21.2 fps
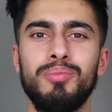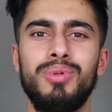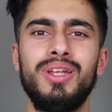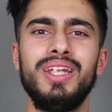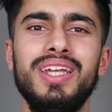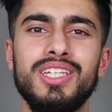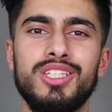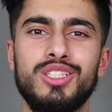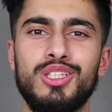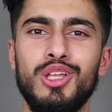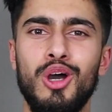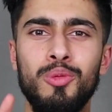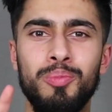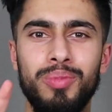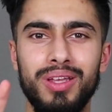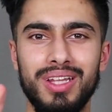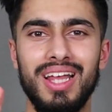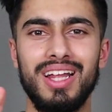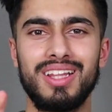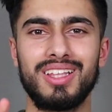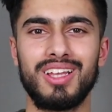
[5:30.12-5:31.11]
Please don't
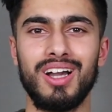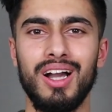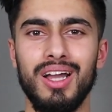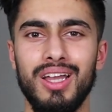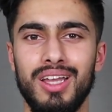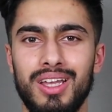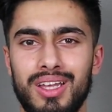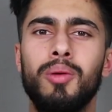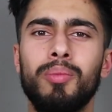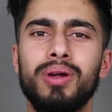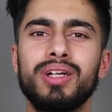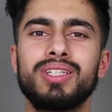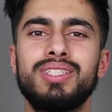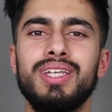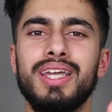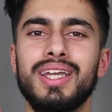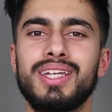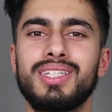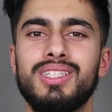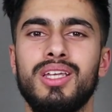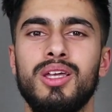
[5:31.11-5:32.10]
be that guy. Number
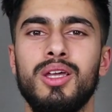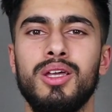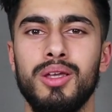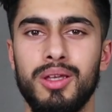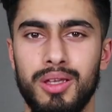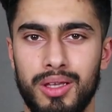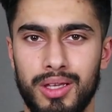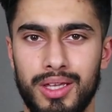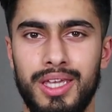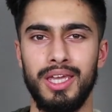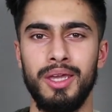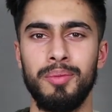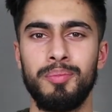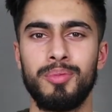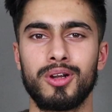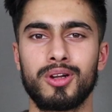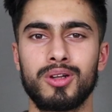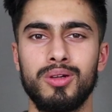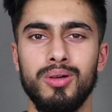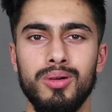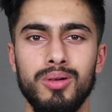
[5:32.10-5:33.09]
6, keep
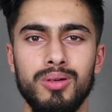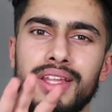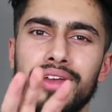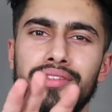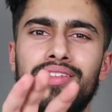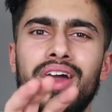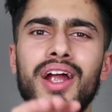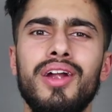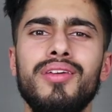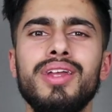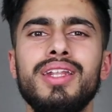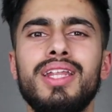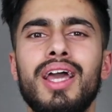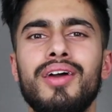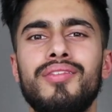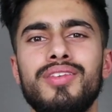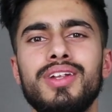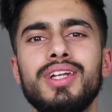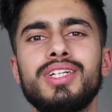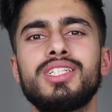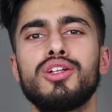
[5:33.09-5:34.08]
your cool. The very
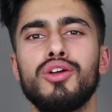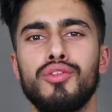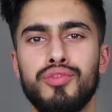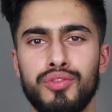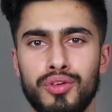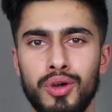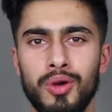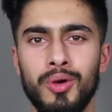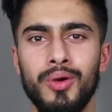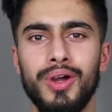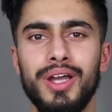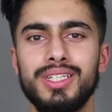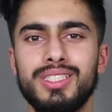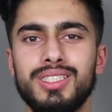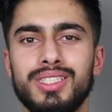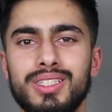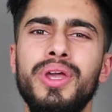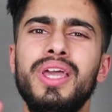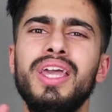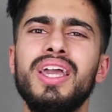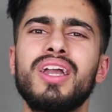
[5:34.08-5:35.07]
definition of cool
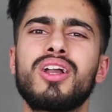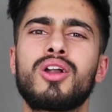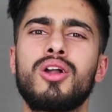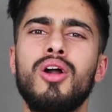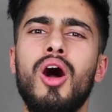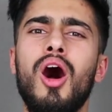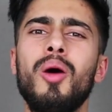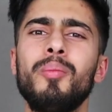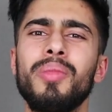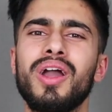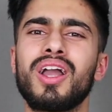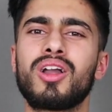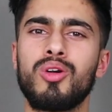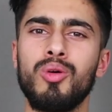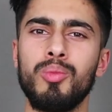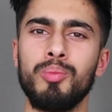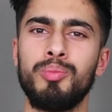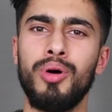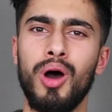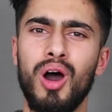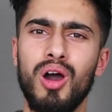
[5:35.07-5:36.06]
is being calm and
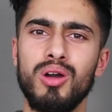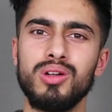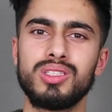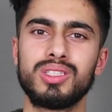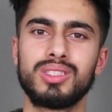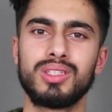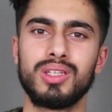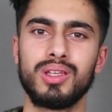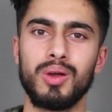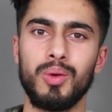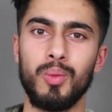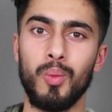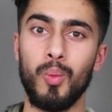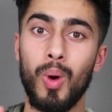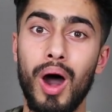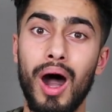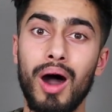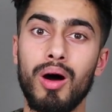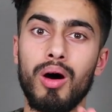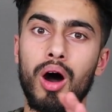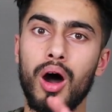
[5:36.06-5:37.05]
composed
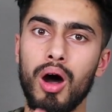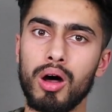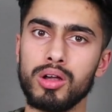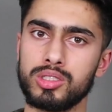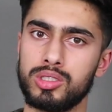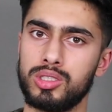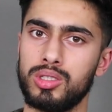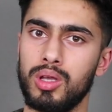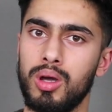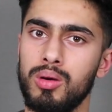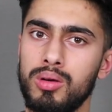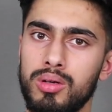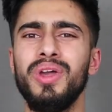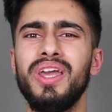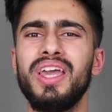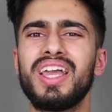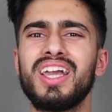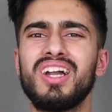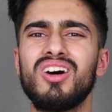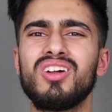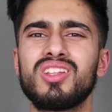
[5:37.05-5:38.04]
while also
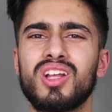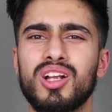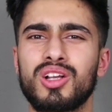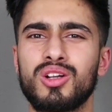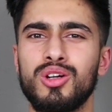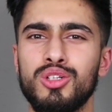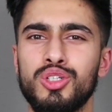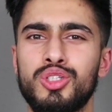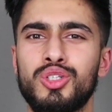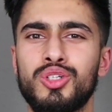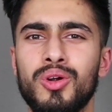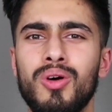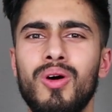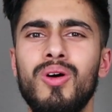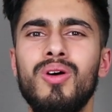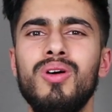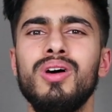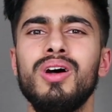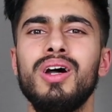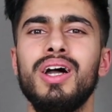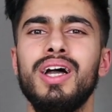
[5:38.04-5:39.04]
being under
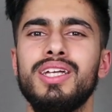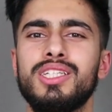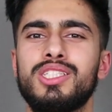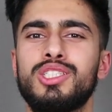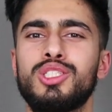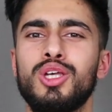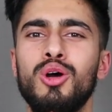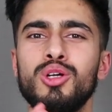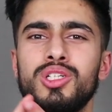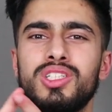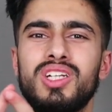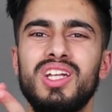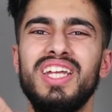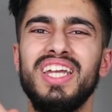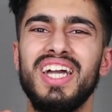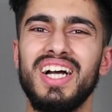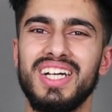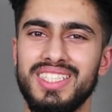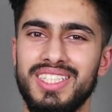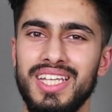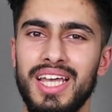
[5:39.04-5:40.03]
control and
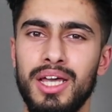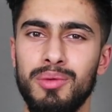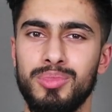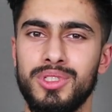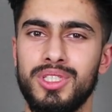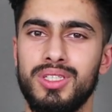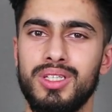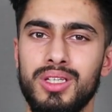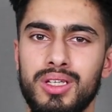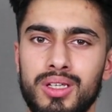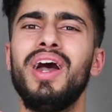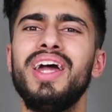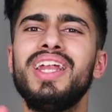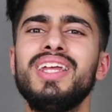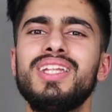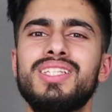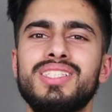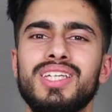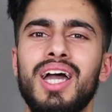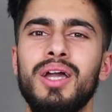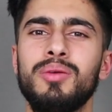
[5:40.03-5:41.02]
socially adept.
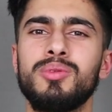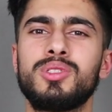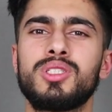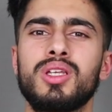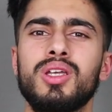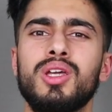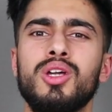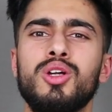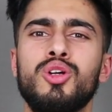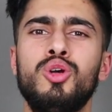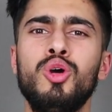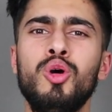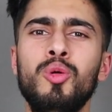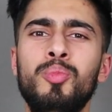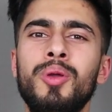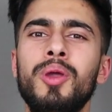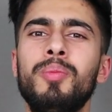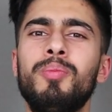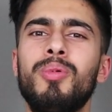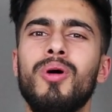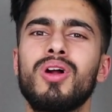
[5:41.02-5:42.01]
Many times, cool
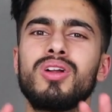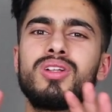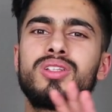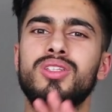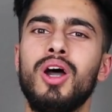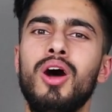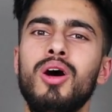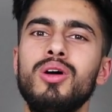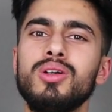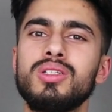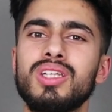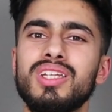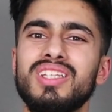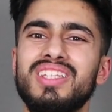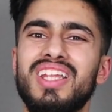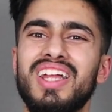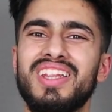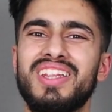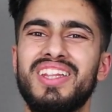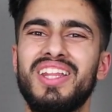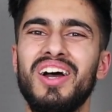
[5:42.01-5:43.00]
people are those
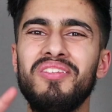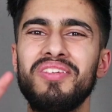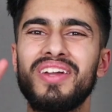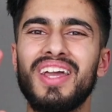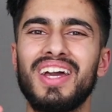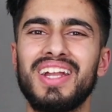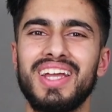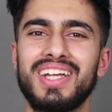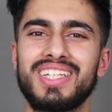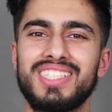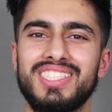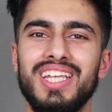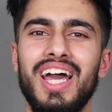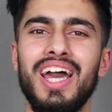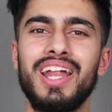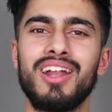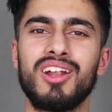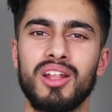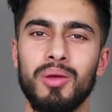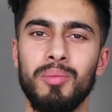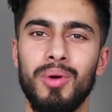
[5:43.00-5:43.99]
that don't get
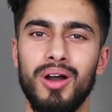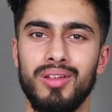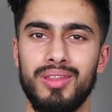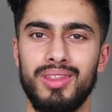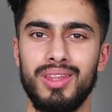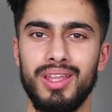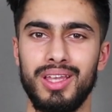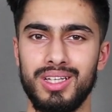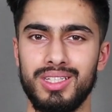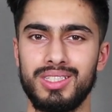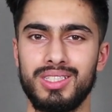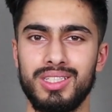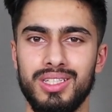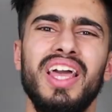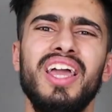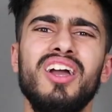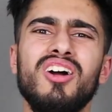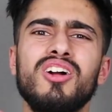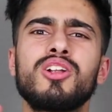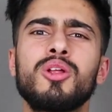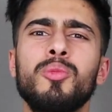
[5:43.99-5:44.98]
excited about things.
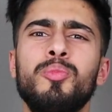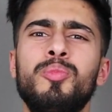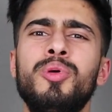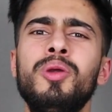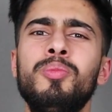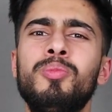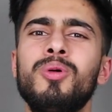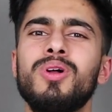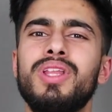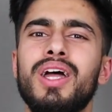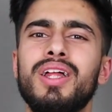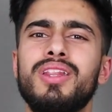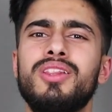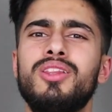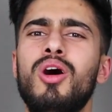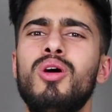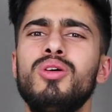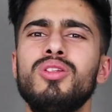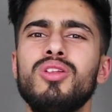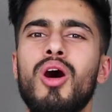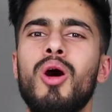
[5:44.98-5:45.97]
They are the people that
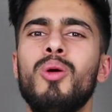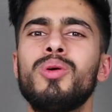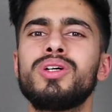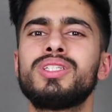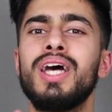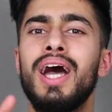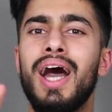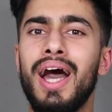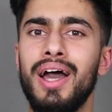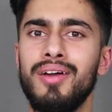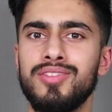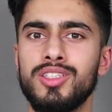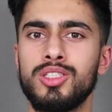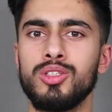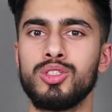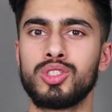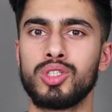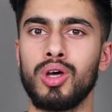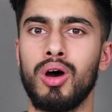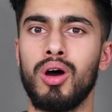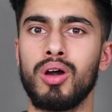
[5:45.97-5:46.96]
don't always have
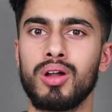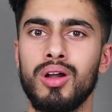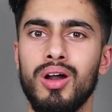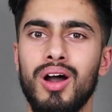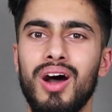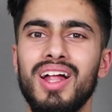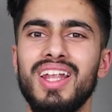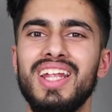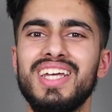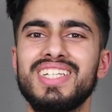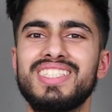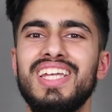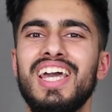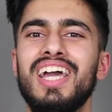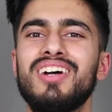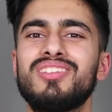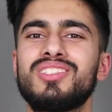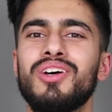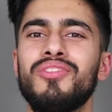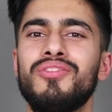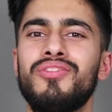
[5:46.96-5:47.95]
to talk unless they
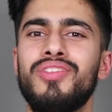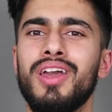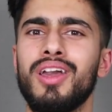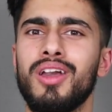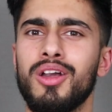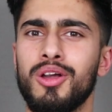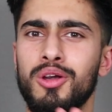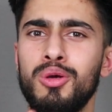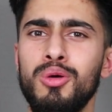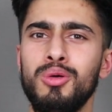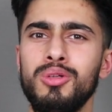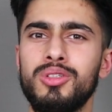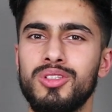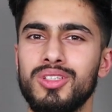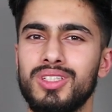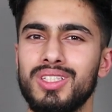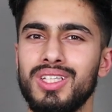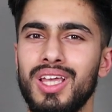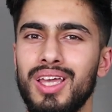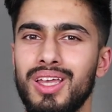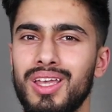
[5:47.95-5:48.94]
have something cool
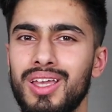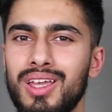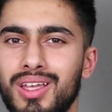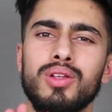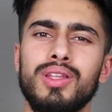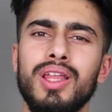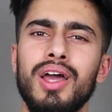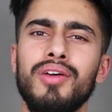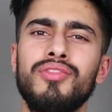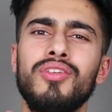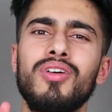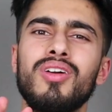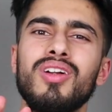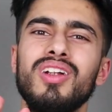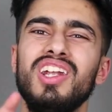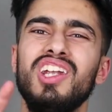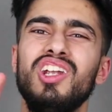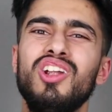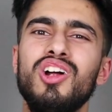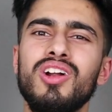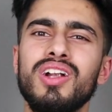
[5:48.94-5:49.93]
to say. So therefore,
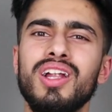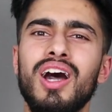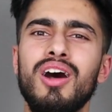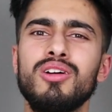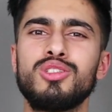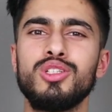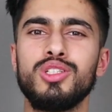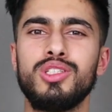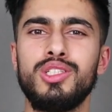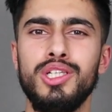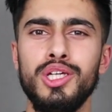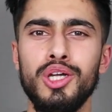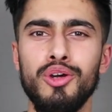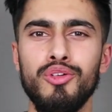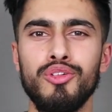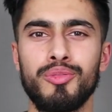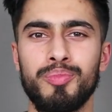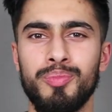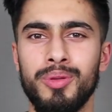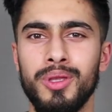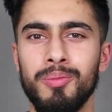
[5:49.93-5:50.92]
learn how to deal
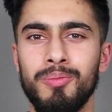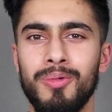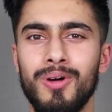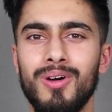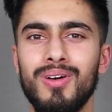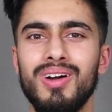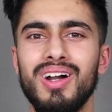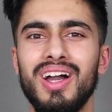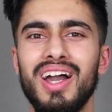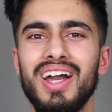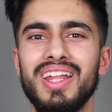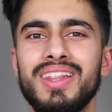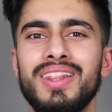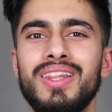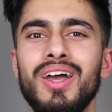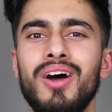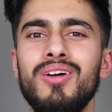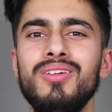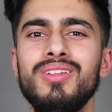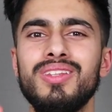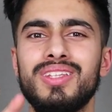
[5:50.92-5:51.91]
with people and
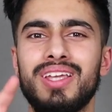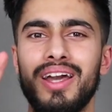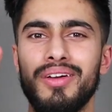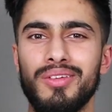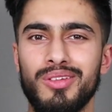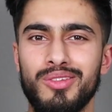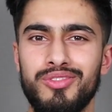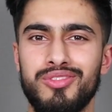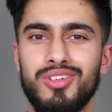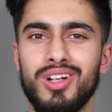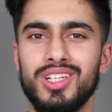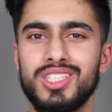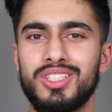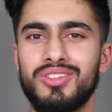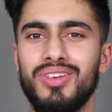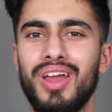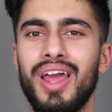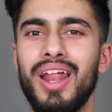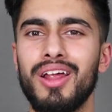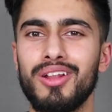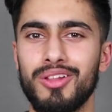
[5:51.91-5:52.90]
don't get
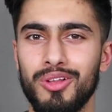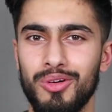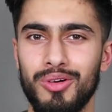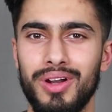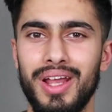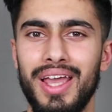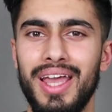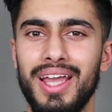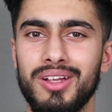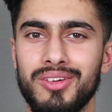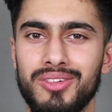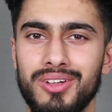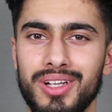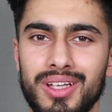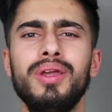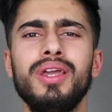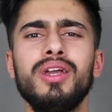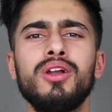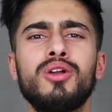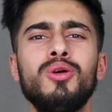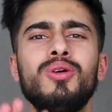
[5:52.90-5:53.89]
frustrated or angry.
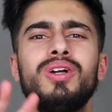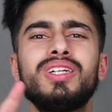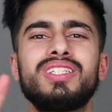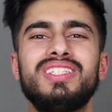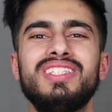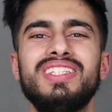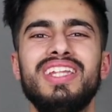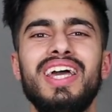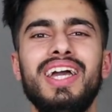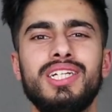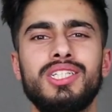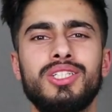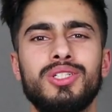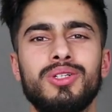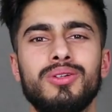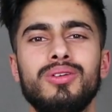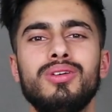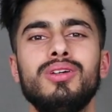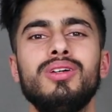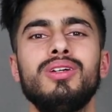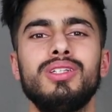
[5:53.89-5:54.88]
Being cool is
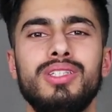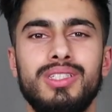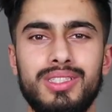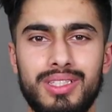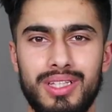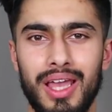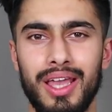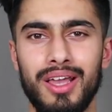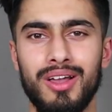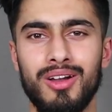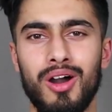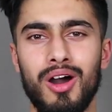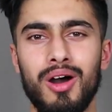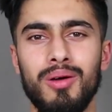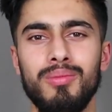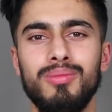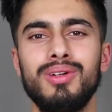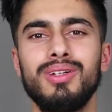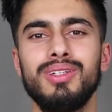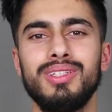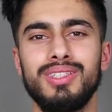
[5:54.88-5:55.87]
natural. Stay
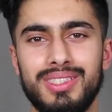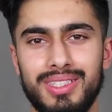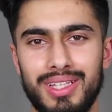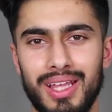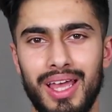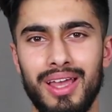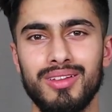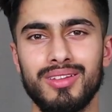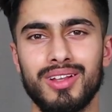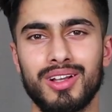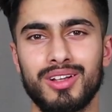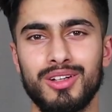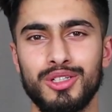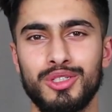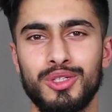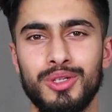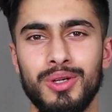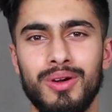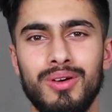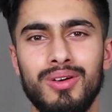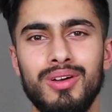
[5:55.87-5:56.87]
calm, stay under
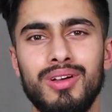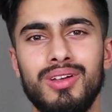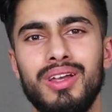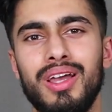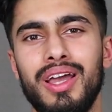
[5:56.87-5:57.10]
control,